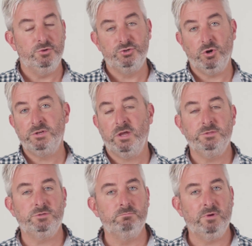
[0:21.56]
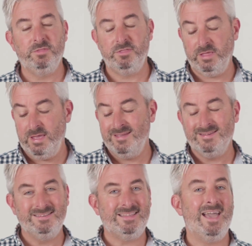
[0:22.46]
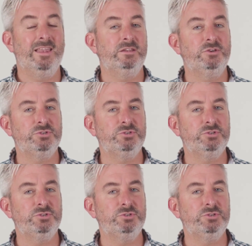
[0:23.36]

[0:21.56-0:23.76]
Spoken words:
The drawdowns are monthly, debt and